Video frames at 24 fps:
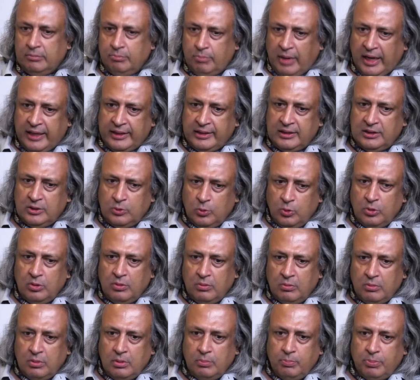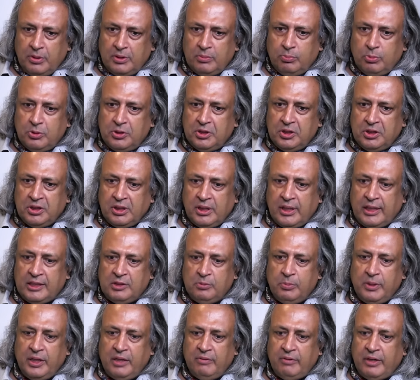Biden's own position
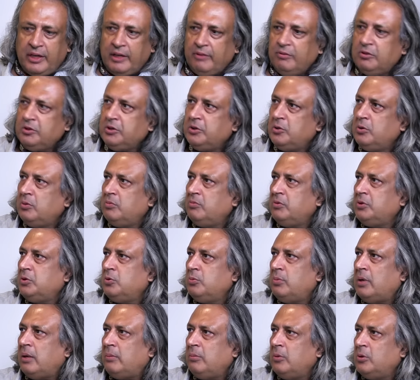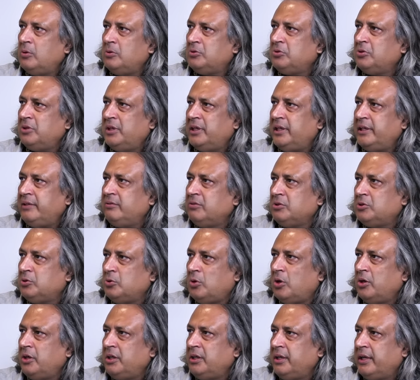has been, when he was with Obama also, that he was
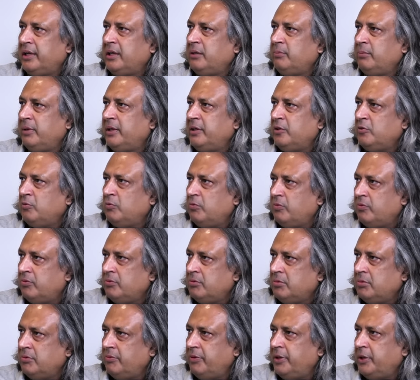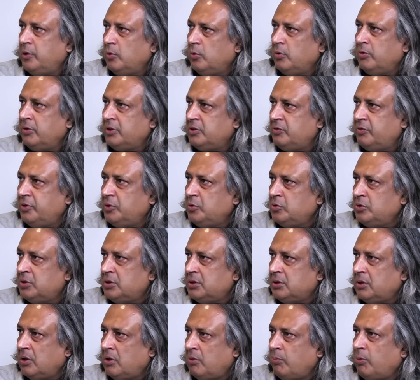not in agreement of, we know, his
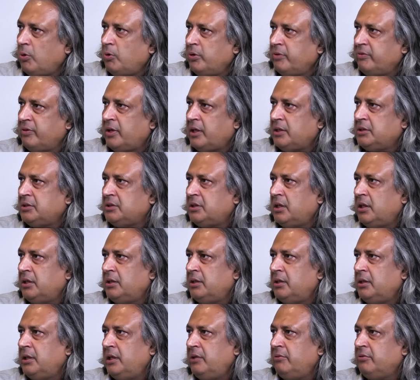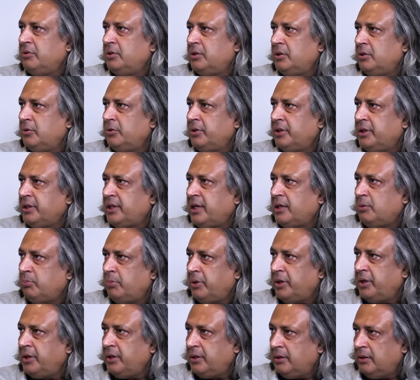views about Afghanistan even during that
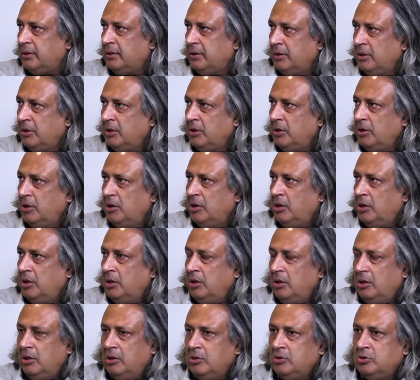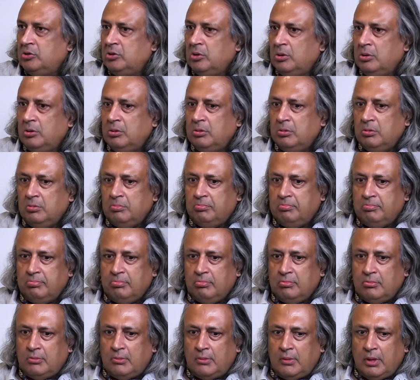period. So
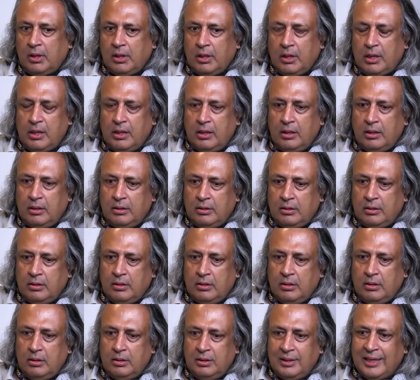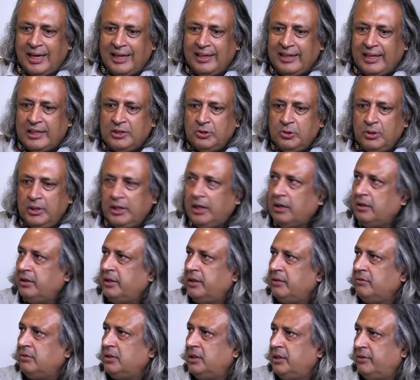that actually
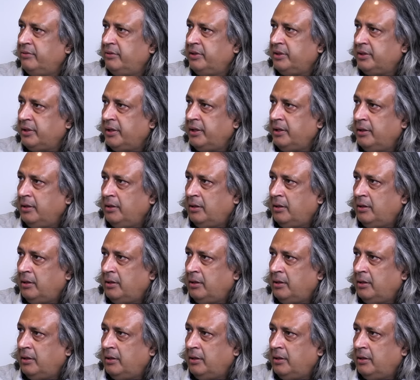unraveled everything.